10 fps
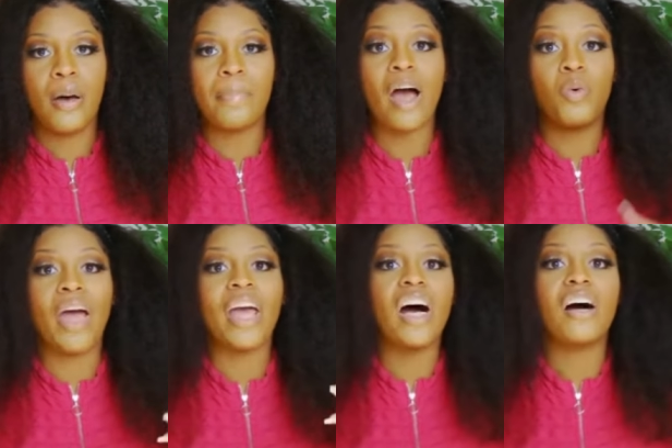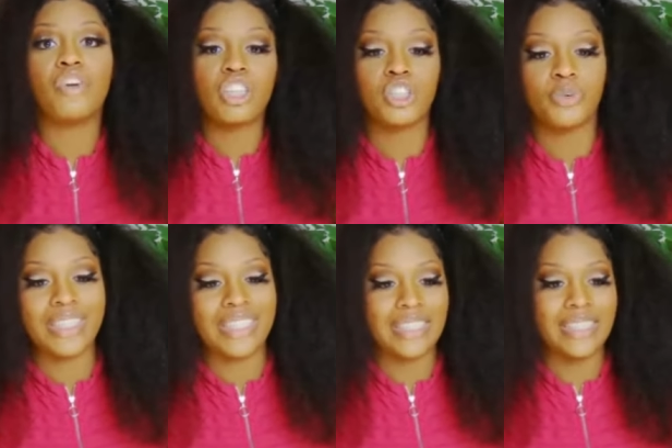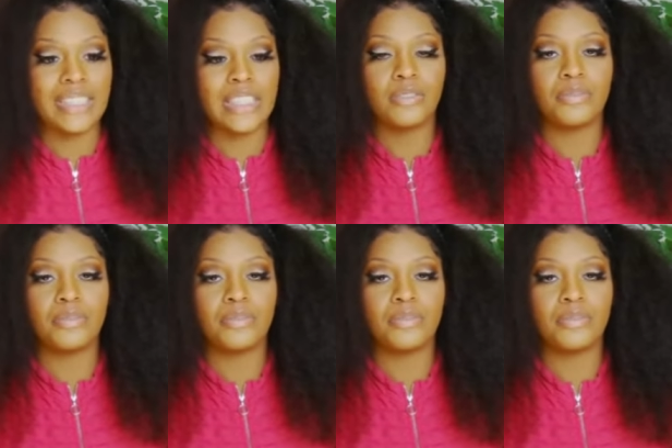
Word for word: by way of your choices.